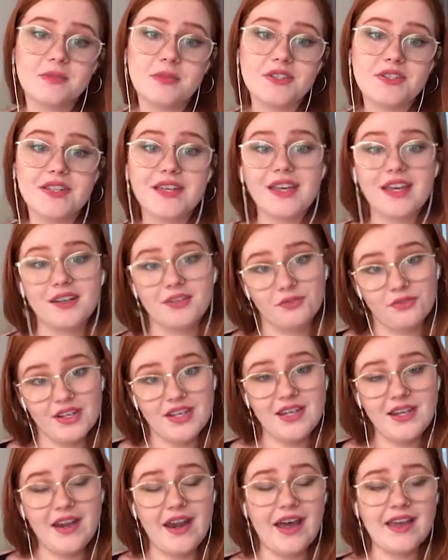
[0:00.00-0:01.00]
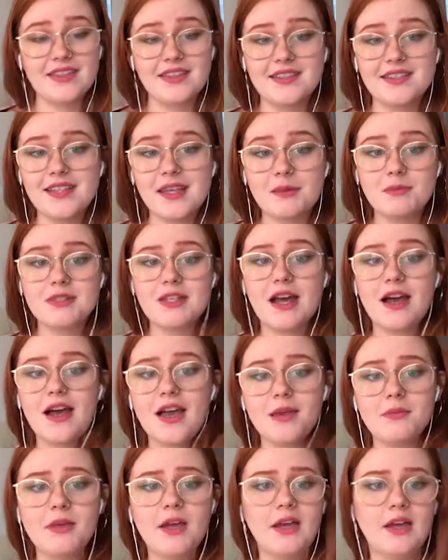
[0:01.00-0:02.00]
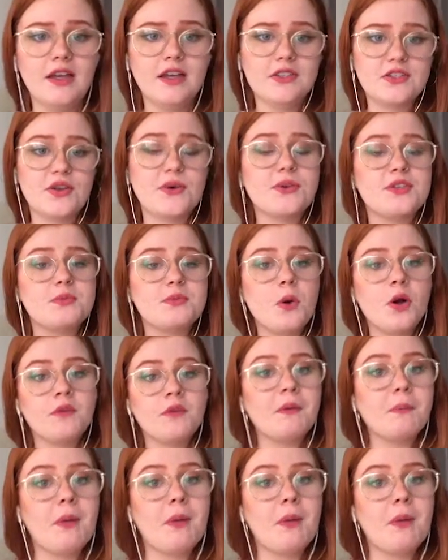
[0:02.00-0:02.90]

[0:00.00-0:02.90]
to music and read at the same time. So it's more of a